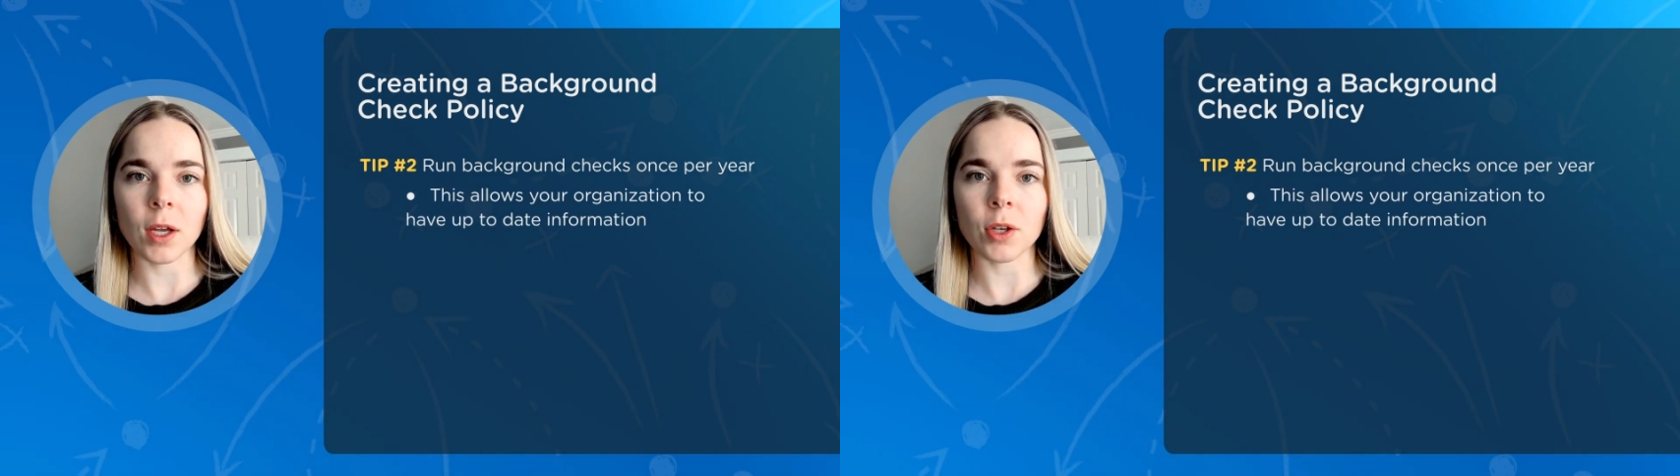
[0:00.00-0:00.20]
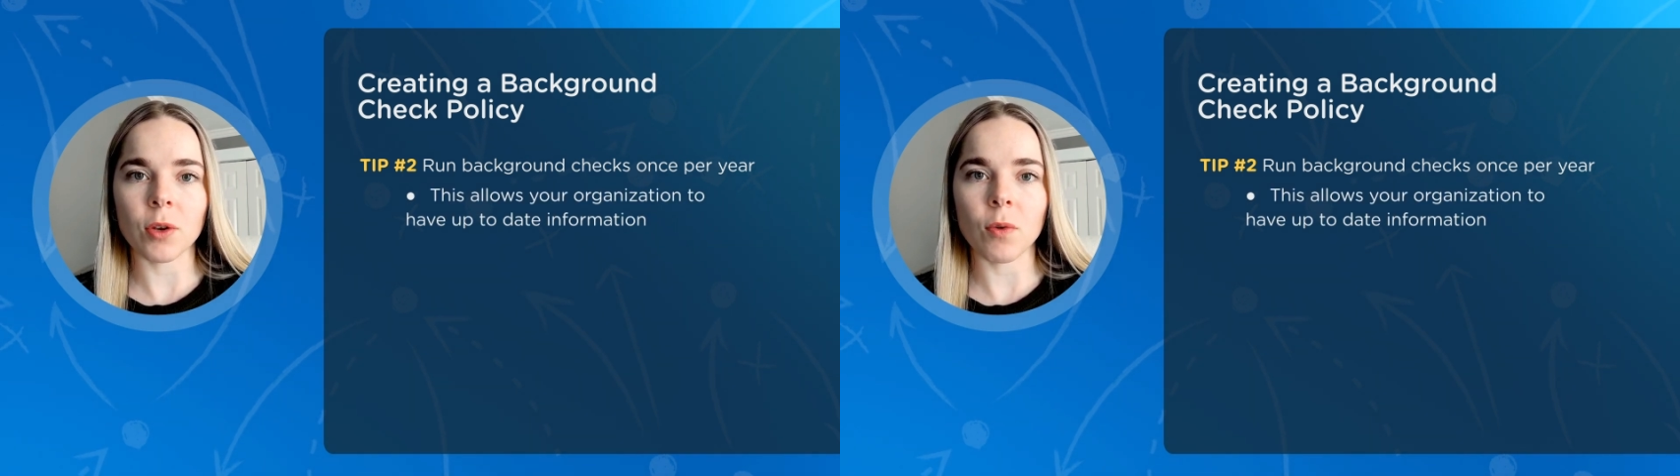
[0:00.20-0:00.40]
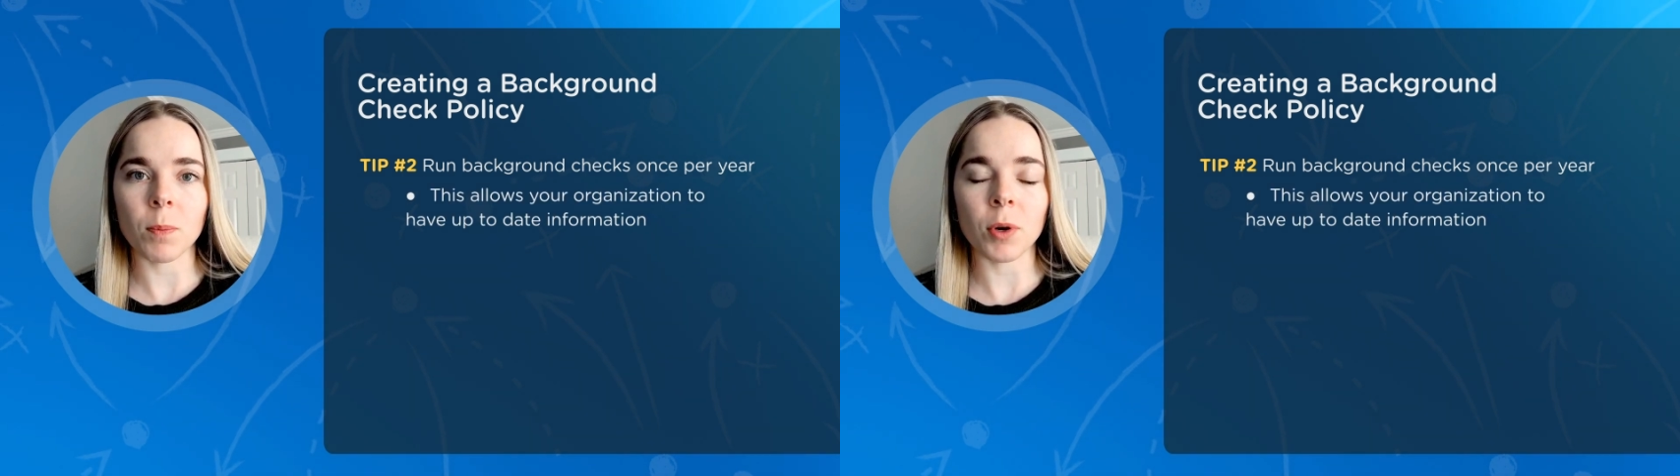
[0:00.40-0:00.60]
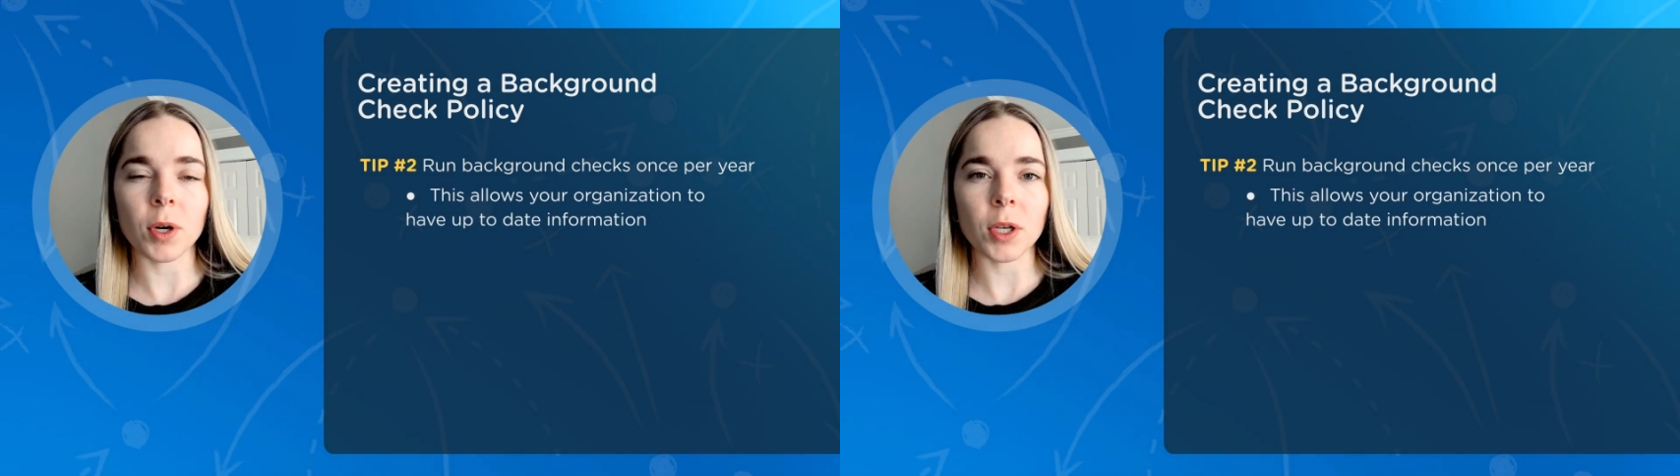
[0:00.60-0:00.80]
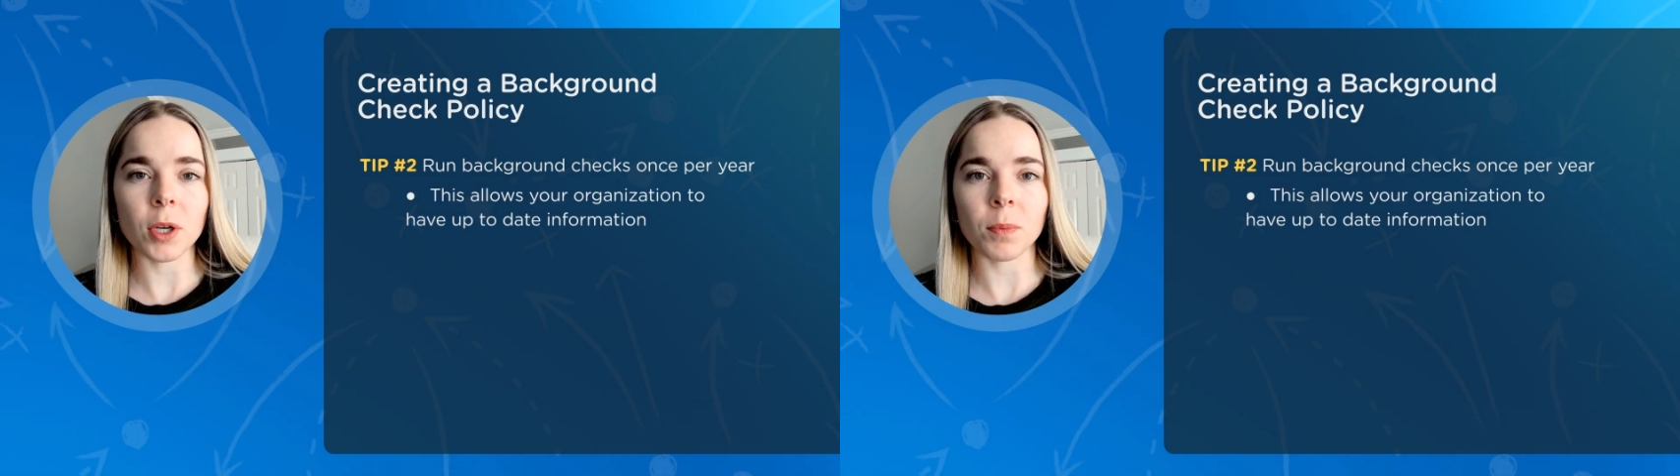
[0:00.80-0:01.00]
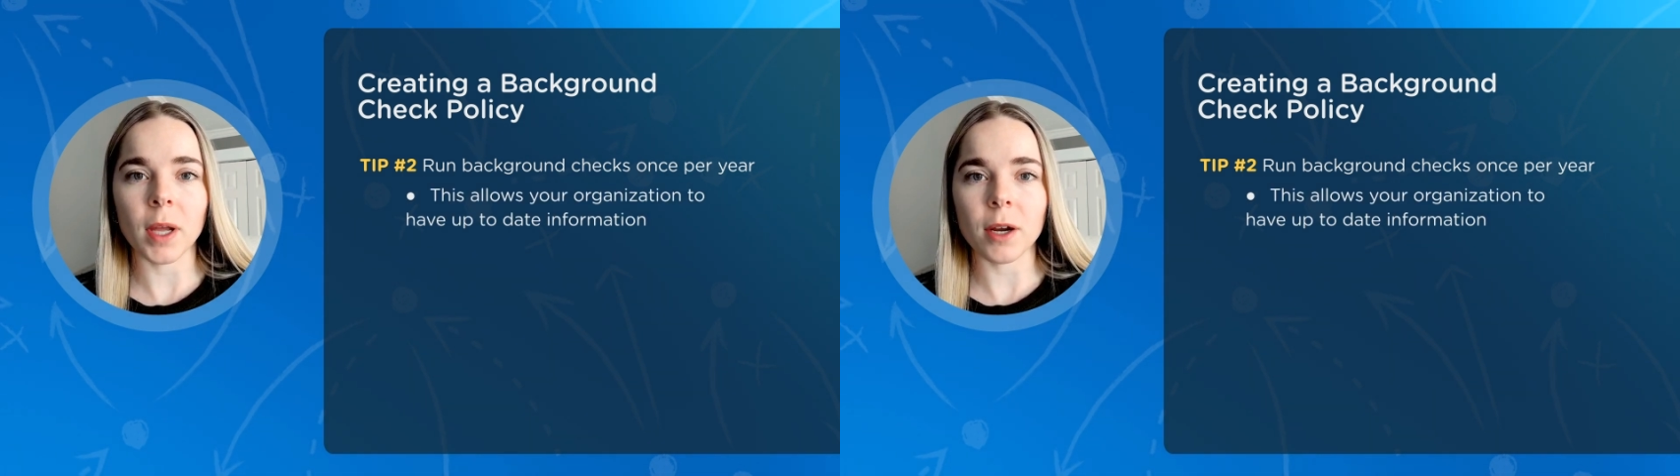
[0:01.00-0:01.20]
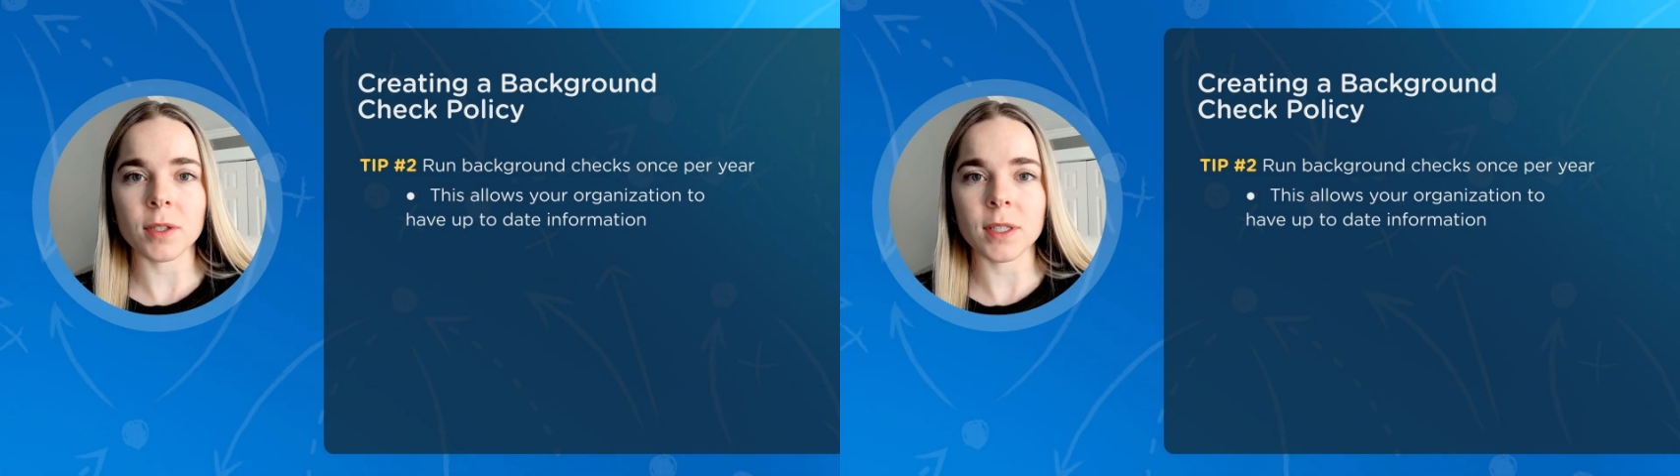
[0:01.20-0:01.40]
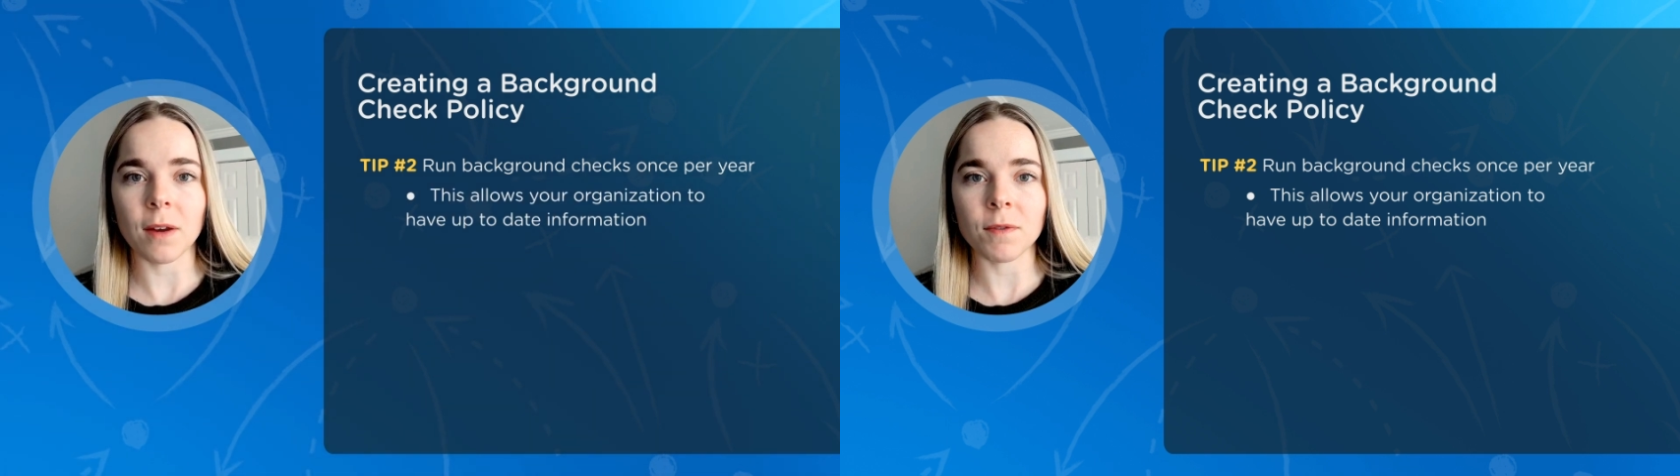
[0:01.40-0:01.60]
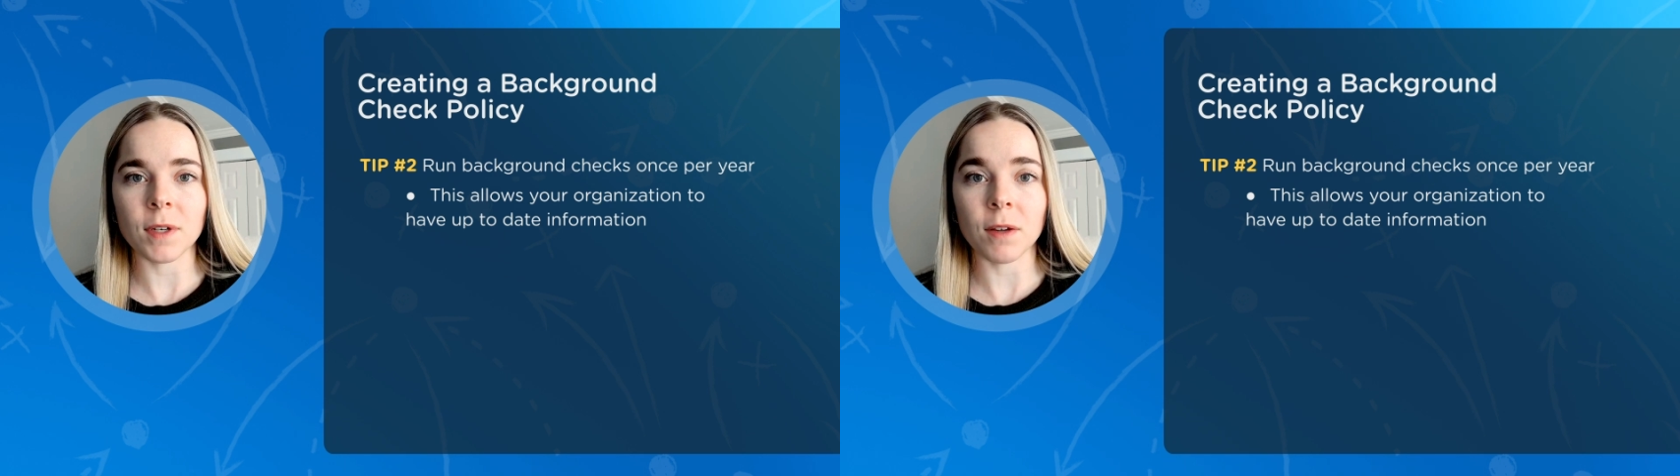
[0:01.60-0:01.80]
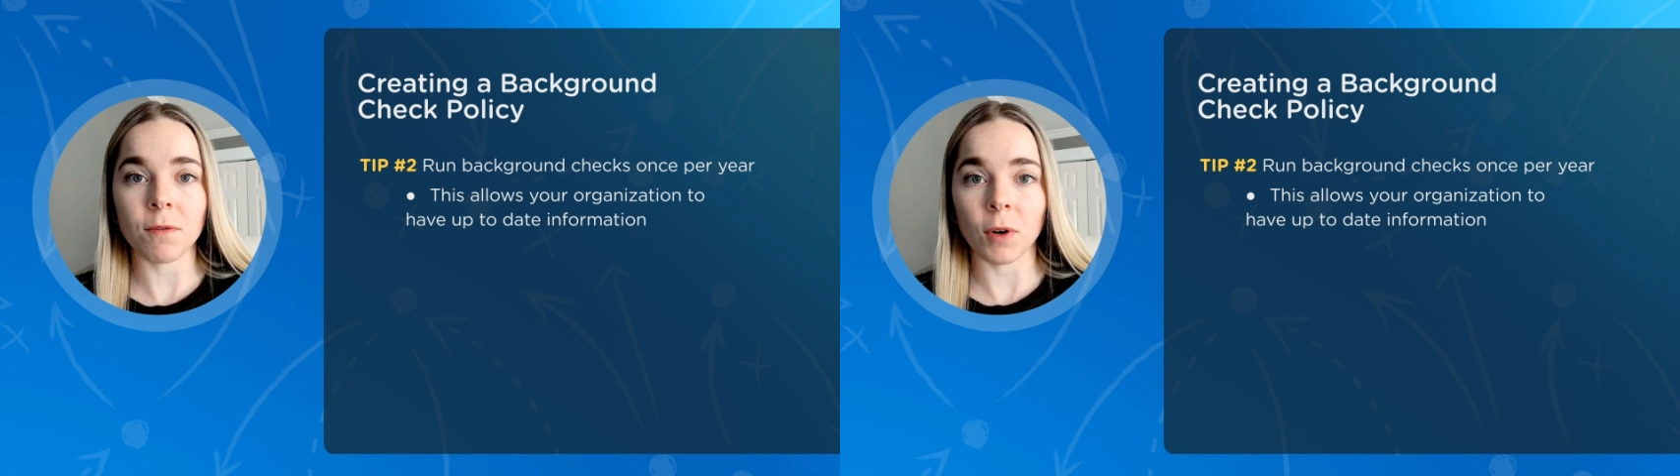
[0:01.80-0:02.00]
you are putting your players'
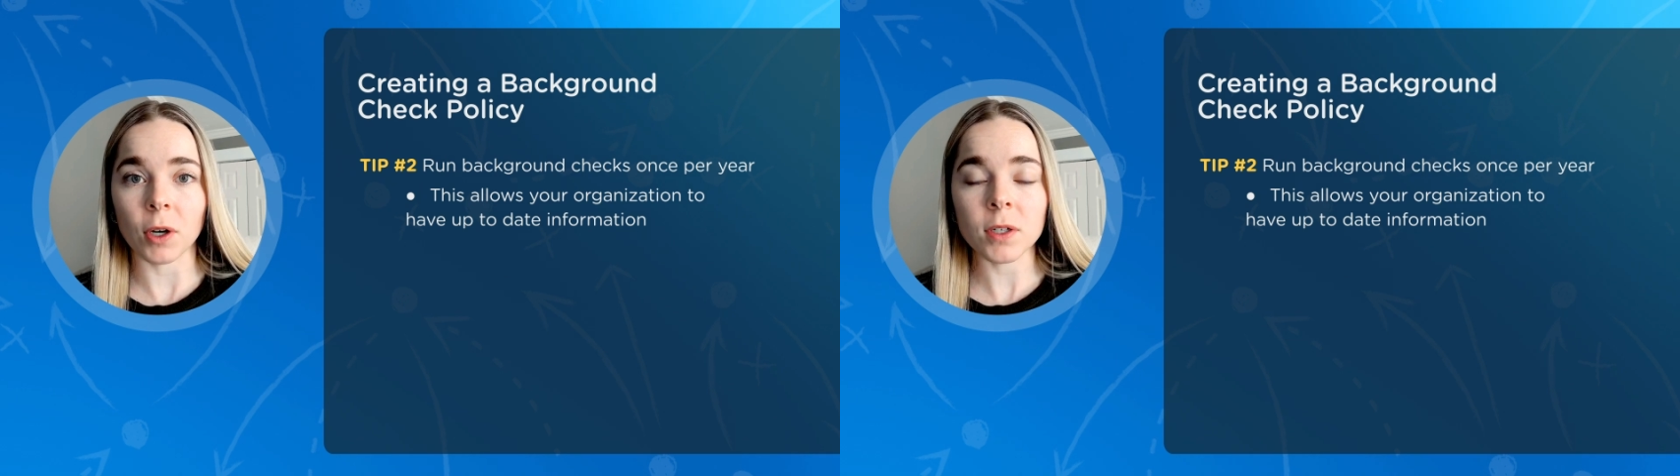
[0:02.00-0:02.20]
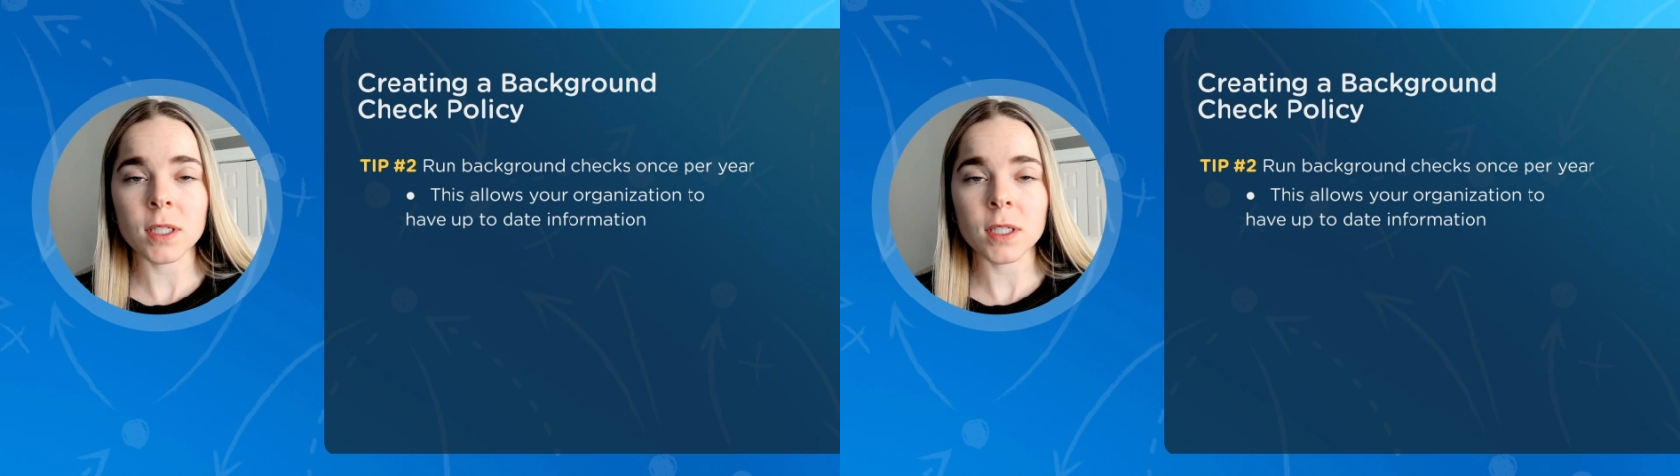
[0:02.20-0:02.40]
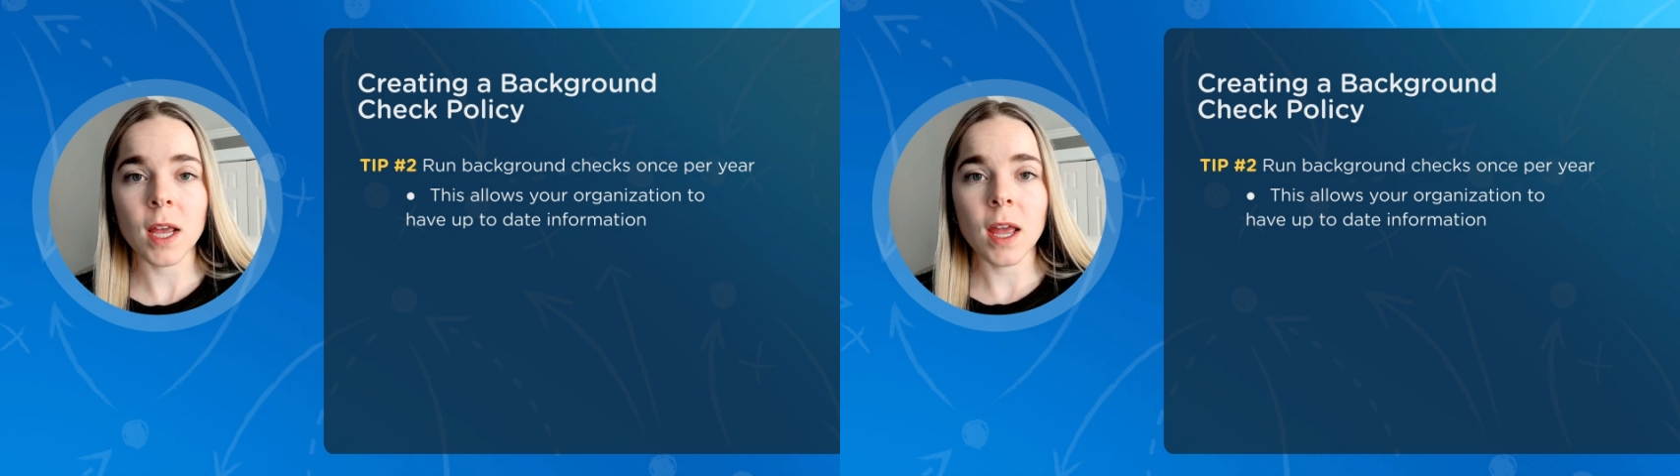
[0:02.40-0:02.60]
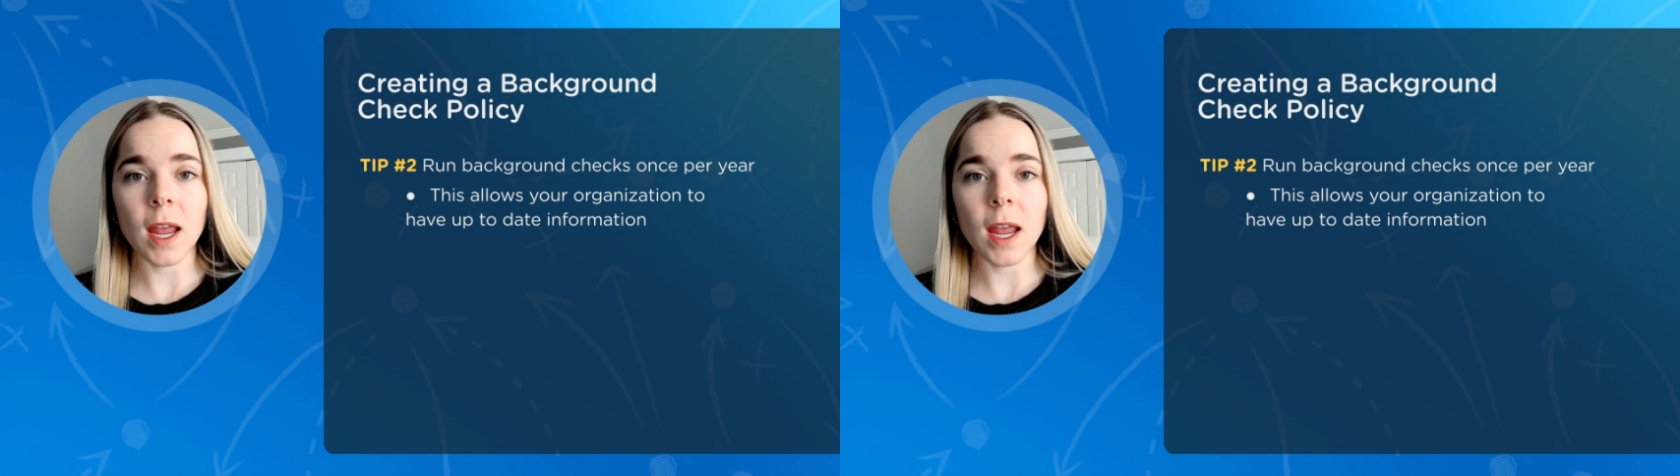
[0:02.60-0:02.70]
safety first,